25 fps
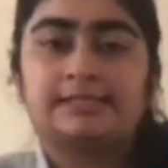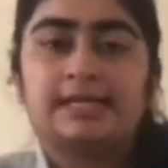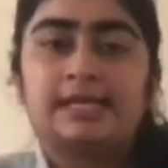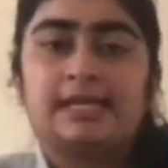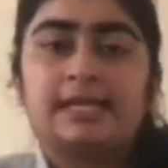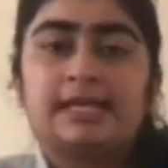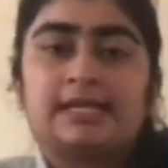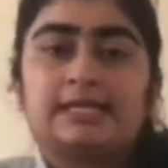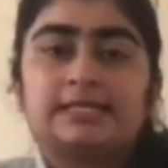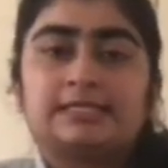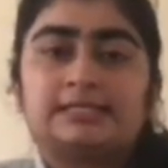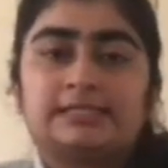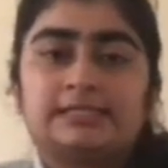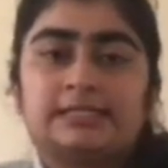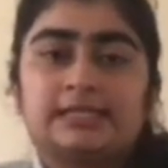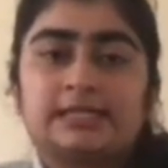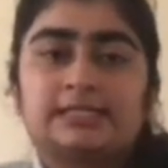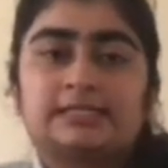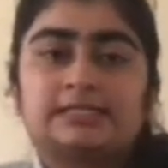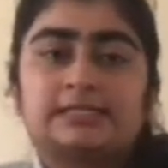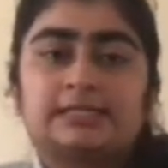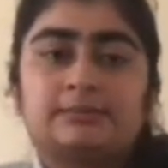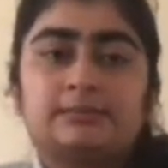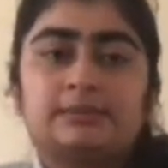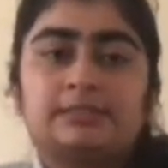
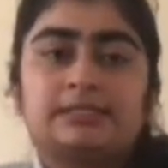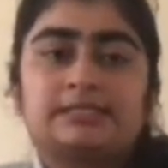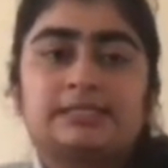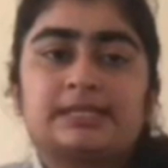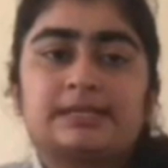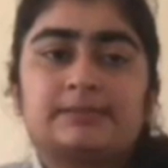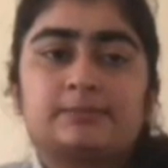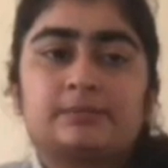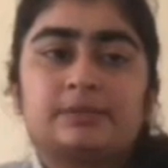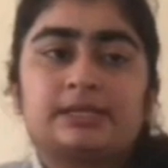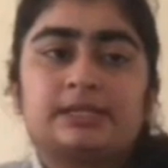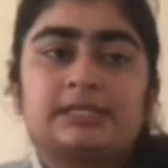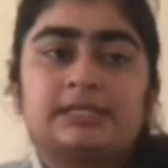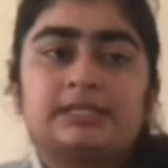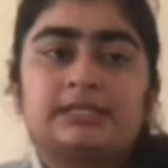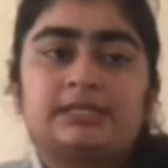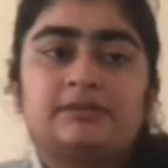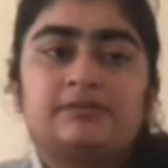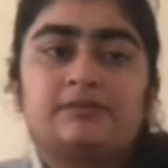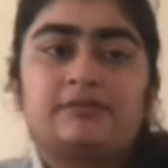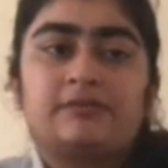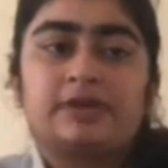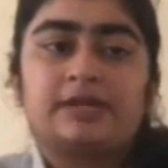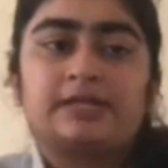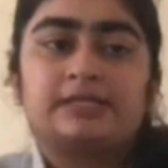deductible temporary
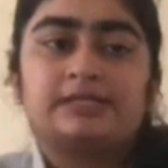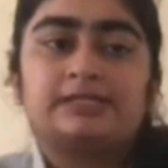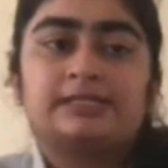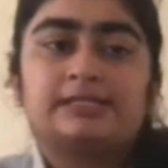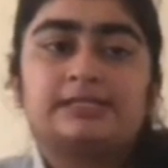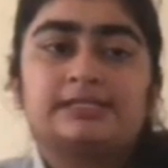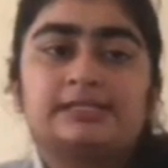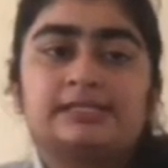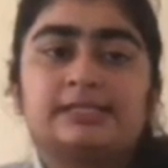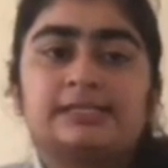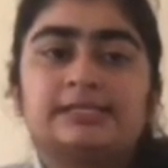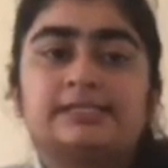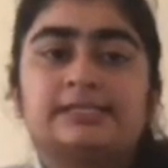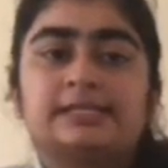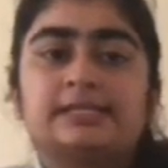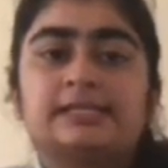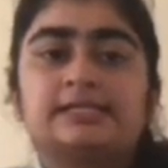differences results